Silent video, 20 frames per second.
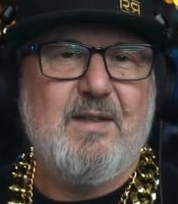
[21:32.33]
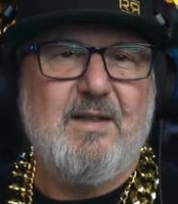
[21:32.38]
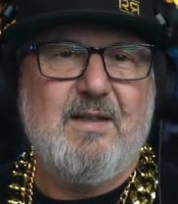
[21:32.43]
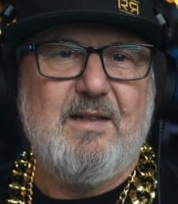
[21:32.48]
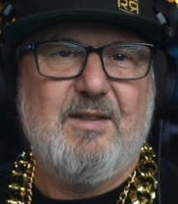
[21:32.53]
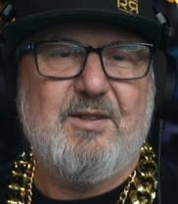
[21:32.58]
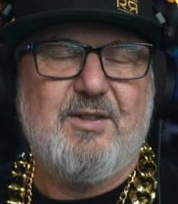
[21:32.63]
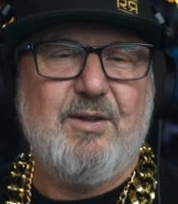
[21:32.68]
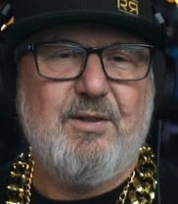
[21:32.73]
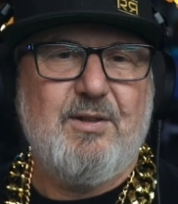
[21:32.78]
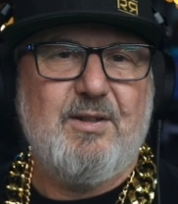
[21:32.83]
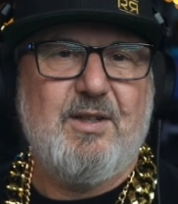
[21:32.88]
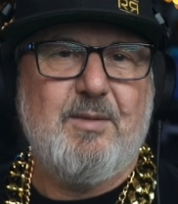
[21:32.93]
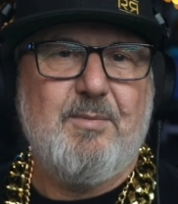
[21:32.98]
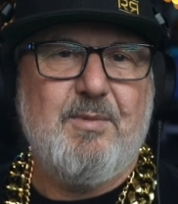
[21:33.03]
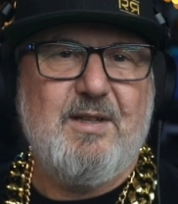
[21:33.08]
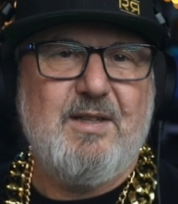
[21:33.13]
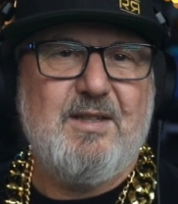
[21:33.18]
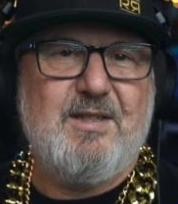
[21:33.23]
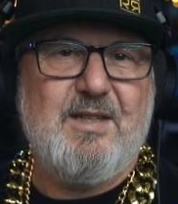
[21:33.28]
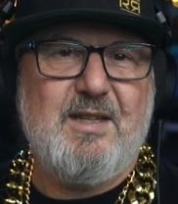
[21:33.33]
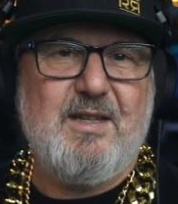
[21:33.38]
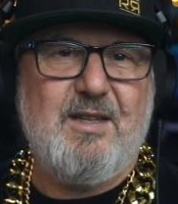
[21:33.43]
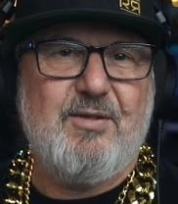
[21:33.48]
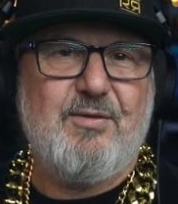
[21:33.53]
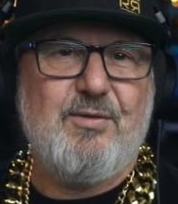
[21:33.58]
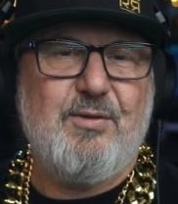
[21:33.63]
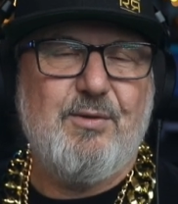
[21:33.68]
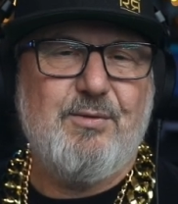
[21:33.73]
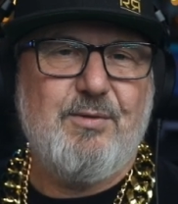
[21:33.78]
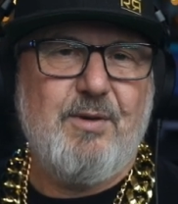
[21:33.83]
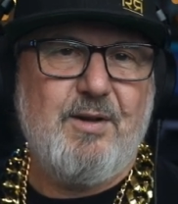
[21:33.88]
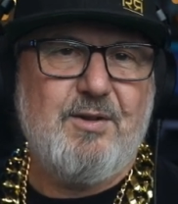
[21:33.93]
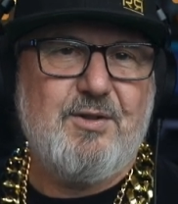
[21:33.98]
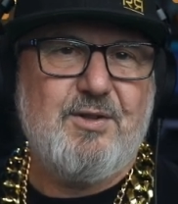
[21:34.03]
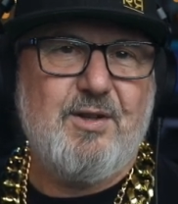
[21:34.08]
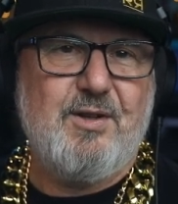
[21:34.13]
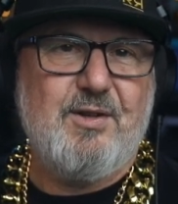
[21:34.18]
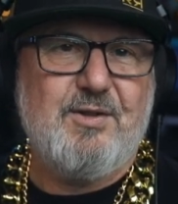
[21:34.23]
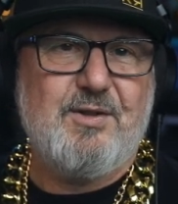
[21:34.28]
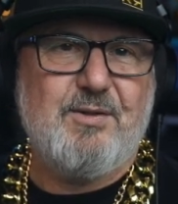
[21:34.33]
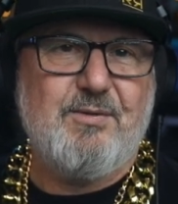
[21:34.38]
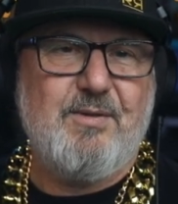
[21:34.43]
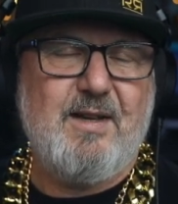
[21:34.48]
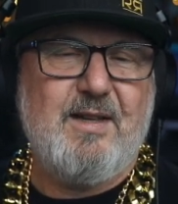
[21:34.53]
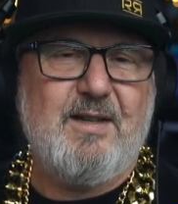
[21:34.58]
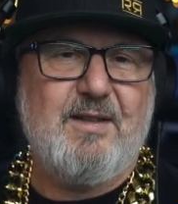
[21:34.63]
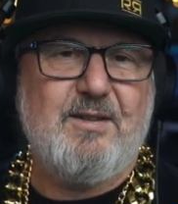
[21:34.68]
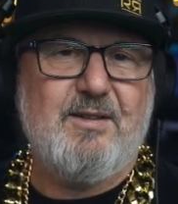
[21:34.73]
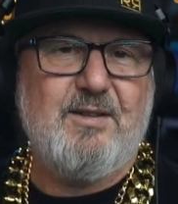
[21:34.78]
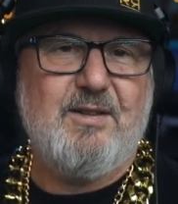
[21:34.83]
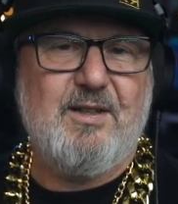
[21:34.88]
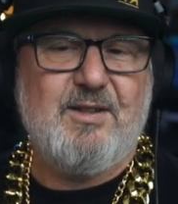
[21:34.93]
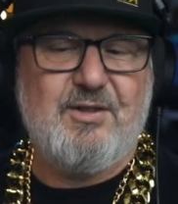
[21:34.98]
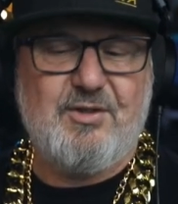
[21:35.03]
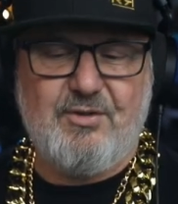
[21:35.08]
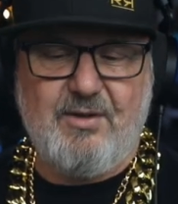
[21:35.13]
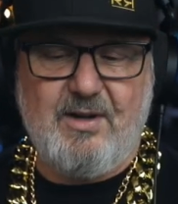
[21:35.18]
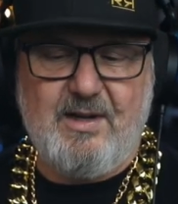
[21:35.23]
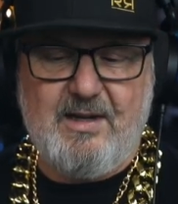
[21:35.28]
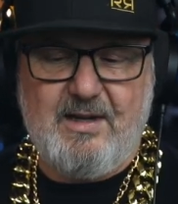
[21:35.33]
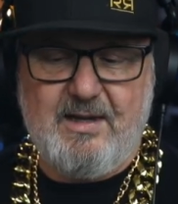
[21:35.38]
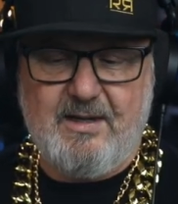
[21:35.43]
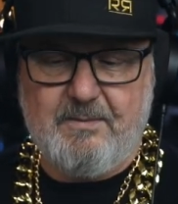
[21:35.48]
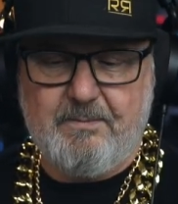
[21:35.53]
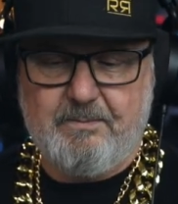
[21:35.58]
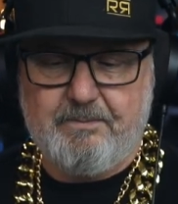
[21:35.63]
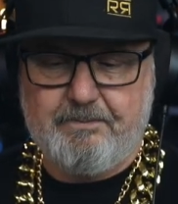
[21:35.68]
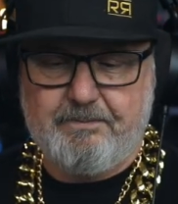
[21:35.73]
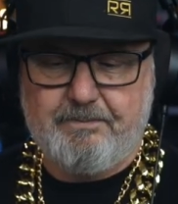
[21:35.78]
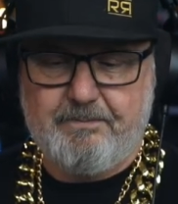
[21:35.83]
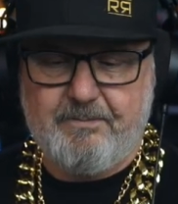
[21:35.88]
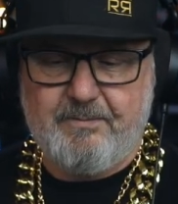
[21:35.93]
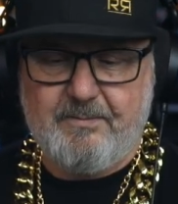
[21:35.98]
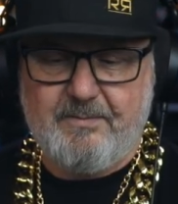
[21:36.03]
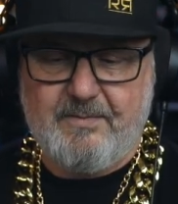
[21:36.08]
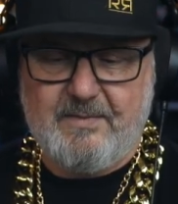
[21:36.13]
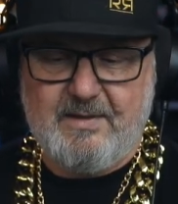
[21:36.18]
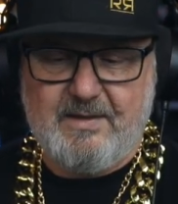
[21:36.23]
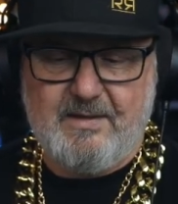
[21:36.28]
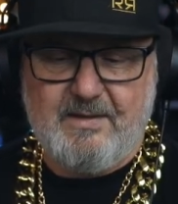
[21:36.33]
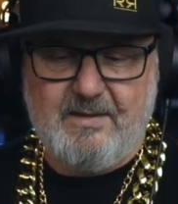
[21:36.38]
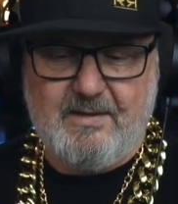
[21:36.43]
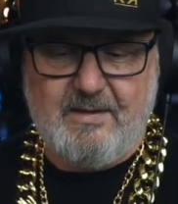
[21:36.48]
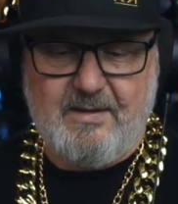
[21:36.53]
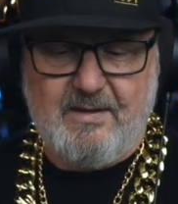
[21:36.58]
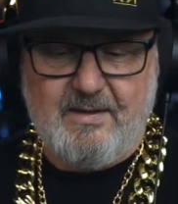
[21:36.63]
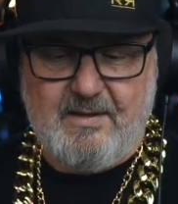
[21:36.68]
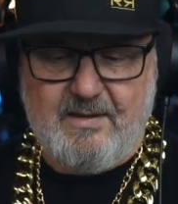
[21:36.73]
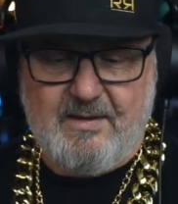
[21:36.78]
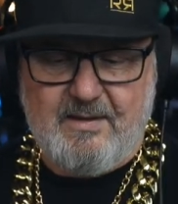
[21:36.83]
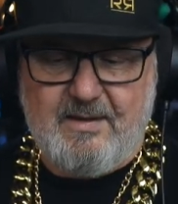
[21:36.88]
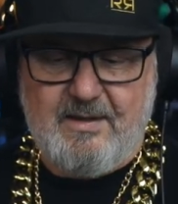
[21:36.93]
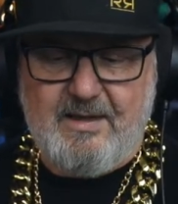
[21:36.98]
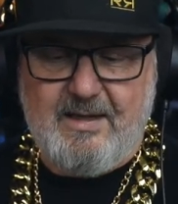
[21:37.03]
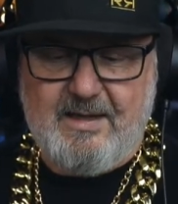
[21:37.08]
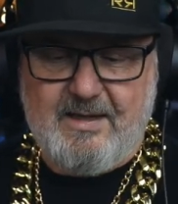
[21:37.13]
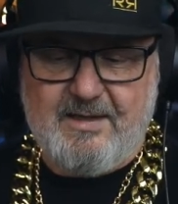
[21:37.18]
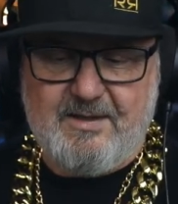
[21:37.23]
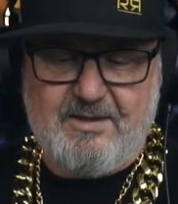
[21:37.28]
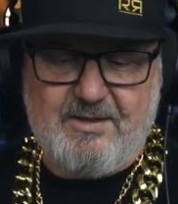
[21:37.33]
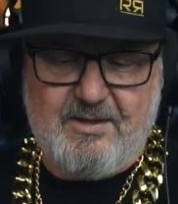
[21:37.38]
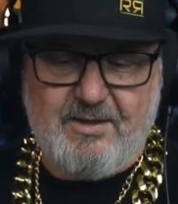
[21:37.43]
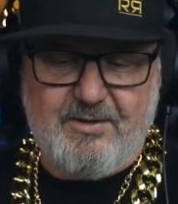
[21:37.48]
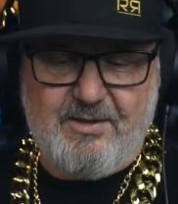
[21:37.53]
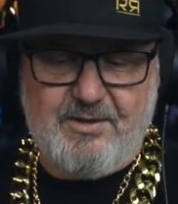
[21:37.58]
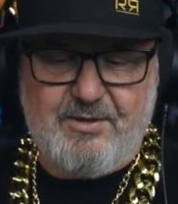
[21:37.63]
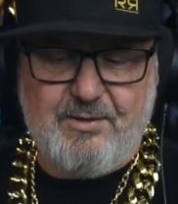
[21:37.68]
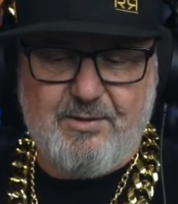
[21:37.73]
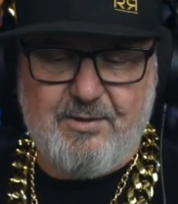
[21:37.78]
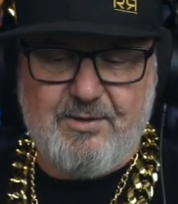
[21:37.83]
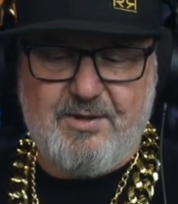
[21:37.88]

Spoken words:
solar community through roadshows around Australia. Yeah, sorry, George,